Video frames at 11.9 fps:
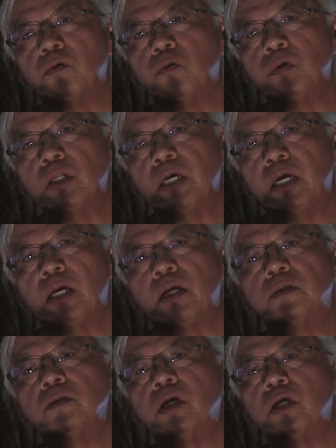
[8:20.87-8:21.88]
only
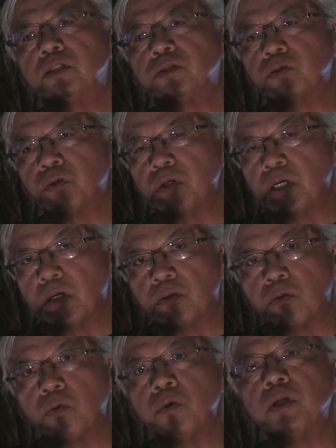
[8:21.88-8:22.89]
exerting
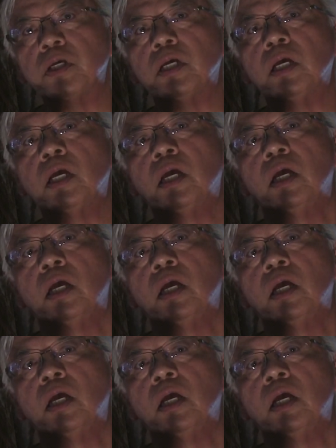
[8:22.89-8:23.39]
authority,